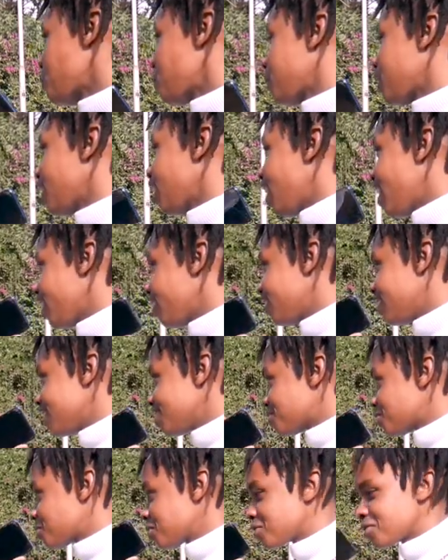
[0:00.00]
fine. Uh, the
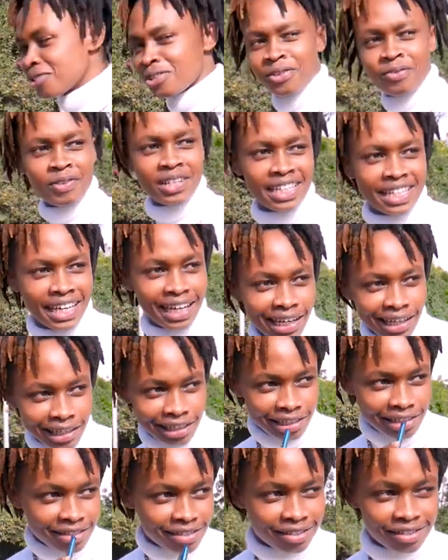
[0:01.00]
last question of the day
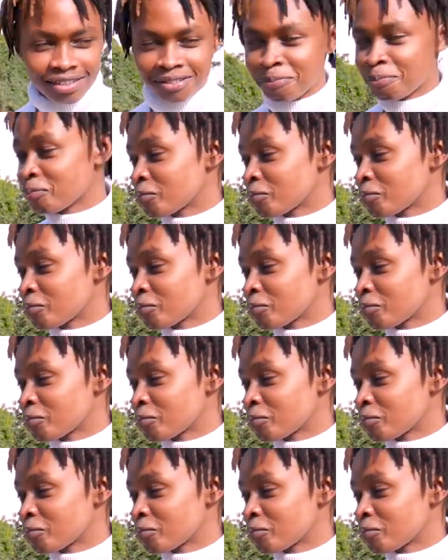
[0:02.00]
is,